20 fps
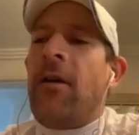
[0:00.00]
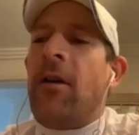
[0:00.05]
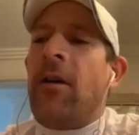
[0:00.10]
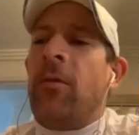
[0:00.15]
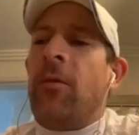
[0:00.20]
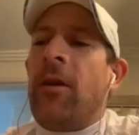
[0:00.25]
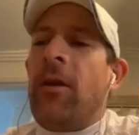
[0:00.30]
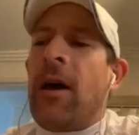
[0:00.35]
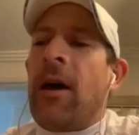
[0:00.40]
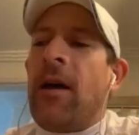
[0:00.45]
on
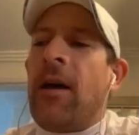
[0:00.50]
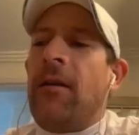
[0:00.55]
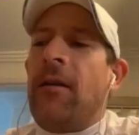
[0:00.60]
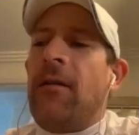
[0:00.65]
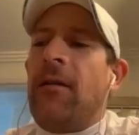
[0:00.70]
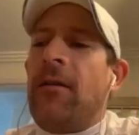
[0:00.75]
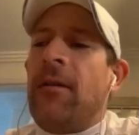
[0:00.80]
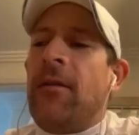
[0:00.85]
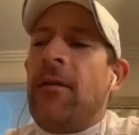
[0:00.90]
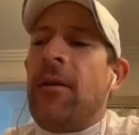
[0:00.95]
with that?
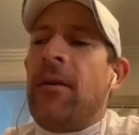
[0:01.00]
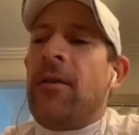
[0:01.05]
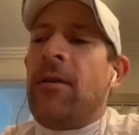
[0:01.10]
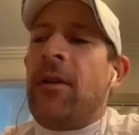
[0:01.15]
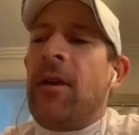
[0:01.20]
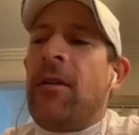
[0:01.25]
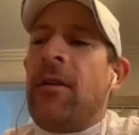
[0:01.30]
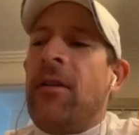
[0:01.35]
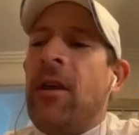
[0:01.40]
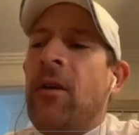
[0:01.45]
Do
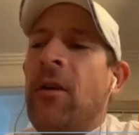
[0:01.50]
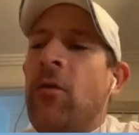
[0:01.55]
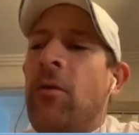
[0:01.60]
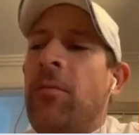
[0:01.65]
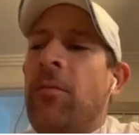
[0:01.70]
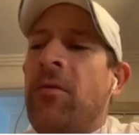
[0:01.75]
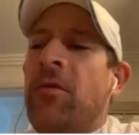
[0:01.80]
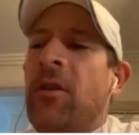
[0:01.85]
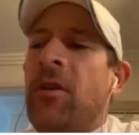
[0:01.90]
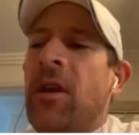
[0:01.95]
you think
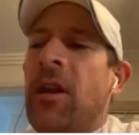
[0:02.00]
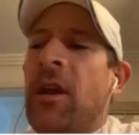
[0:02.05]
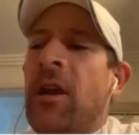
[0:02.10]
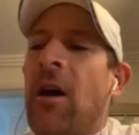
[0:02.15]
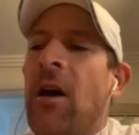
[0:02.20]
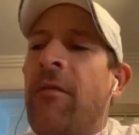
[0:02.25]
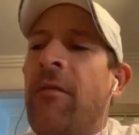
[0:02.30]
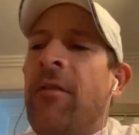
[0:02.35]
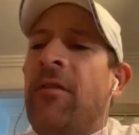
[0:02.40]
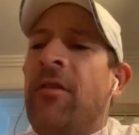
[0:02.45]
we'll see any
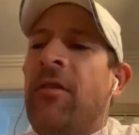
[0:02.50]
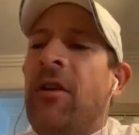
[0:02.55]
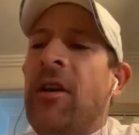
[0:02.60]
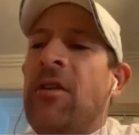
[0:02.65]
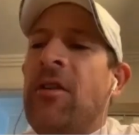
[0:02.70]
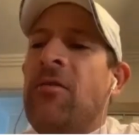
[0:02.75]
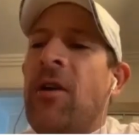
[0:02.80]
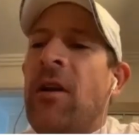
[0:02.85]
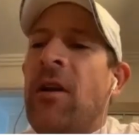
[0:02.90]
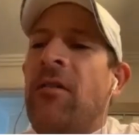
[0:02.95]

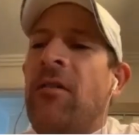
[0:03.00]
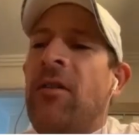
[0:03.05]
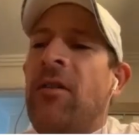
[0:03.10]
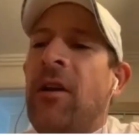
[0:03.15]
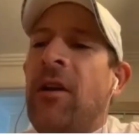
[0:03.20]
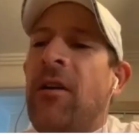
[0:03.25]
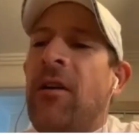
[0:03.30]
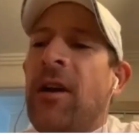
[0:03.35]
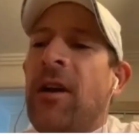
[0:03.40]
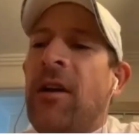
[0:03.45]
overseas runners
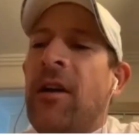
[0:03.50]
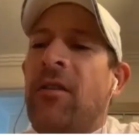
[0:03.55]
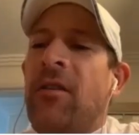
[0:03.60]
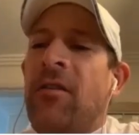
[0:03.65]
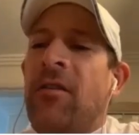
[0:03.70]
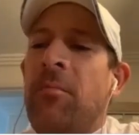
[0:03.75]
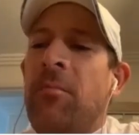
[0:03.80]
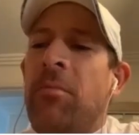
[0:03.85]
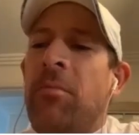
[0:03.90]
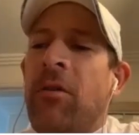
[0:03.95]
here? I guess
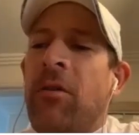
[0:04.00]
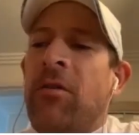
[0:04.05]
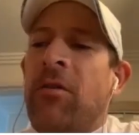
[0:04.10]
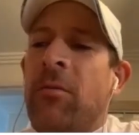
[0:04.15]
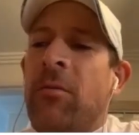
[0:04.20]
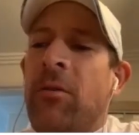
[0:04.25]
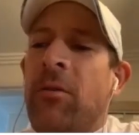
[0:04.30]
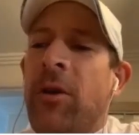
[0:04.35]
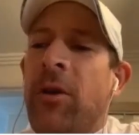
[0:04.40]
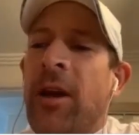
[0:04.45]
it's
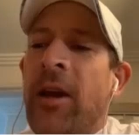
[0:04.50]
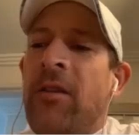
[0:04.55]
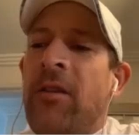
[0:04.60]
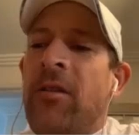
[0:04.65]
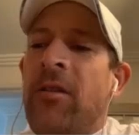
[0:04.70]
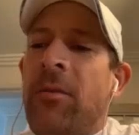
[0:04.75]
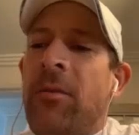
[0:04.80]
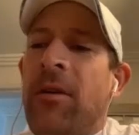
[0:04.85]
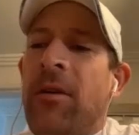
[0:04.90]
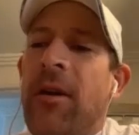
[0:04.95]
impossible to
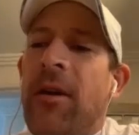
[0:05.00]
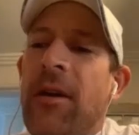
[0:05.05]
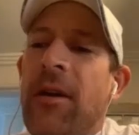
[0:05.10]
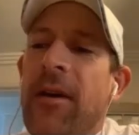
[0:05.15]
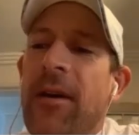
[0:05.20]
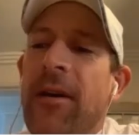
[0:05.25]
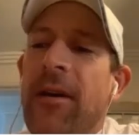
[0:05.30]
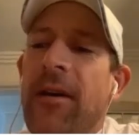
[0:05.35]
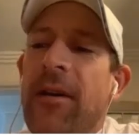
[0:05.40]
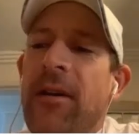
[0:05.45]
answer, but
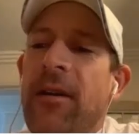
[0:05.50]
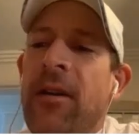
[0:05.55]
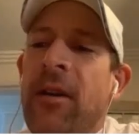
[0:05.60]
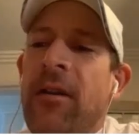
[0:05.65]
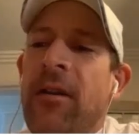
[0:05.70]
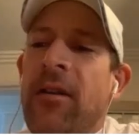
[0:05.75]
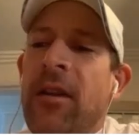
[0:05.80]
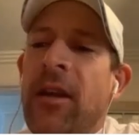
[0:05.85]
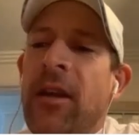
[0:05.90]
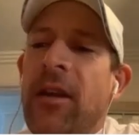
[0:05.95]
do you
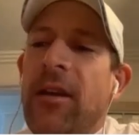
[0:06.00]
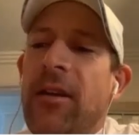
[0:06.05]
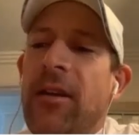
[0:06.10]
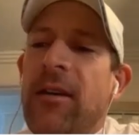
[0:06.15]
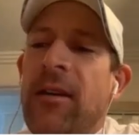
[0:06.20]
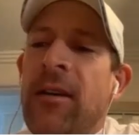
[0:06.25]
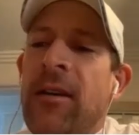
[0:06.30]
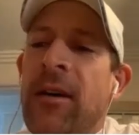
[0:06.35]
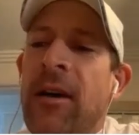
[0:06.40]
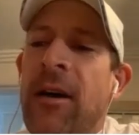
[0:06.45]
think
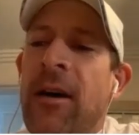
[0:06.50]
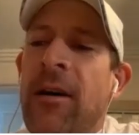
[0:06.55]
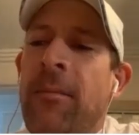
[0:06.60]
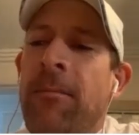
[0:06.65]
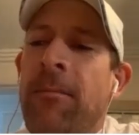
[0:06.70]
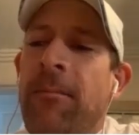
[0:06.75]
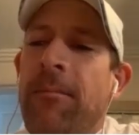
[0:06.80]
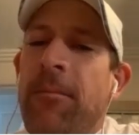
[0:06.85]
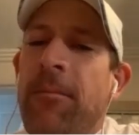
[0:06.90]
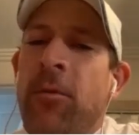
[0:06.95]

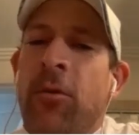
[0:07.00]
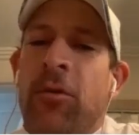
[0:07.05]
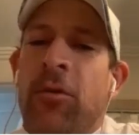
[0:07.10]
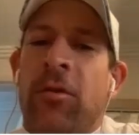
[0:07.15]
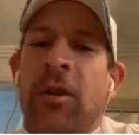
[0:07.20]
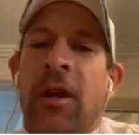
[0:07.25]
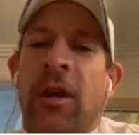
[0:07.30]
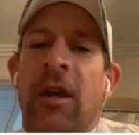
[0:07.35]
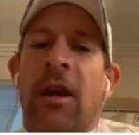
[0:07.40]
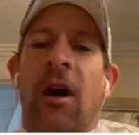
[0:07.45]
we'll
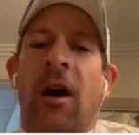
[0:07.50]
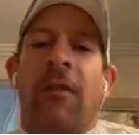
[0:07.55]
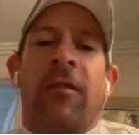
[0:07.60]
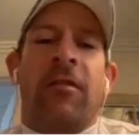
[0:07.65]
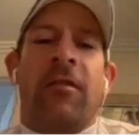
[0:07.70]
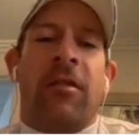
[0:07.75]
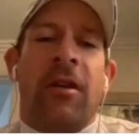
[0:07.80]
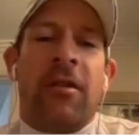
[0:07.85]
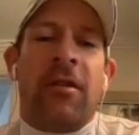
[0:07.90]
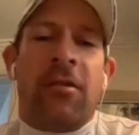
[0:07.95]
see any
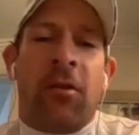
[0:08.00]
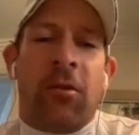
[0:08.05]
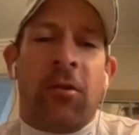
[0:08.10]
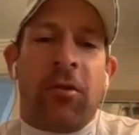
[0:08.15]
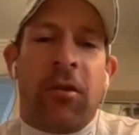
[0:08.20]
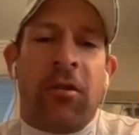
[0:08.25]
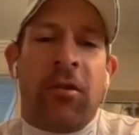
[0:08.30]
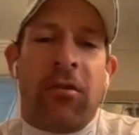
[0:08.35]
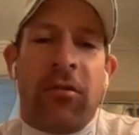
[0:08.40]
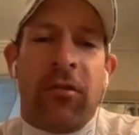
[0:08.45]
overseas
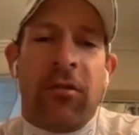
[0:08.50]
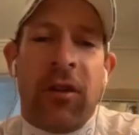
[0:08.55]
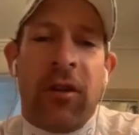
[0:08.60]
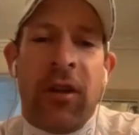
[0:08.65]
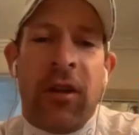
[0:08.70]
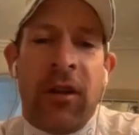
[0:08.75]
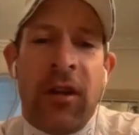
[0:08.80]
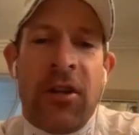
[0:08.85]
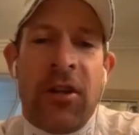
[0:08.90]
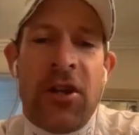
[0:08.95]
horses
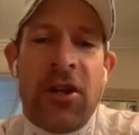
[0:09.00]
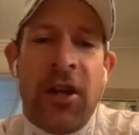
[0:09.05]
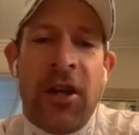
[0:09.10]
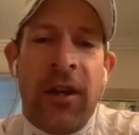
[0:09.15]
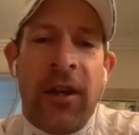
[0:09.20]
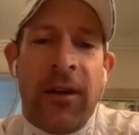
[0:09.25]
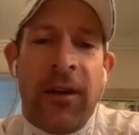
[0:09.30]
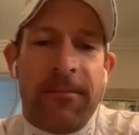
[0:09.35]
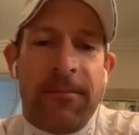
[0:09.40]
this year?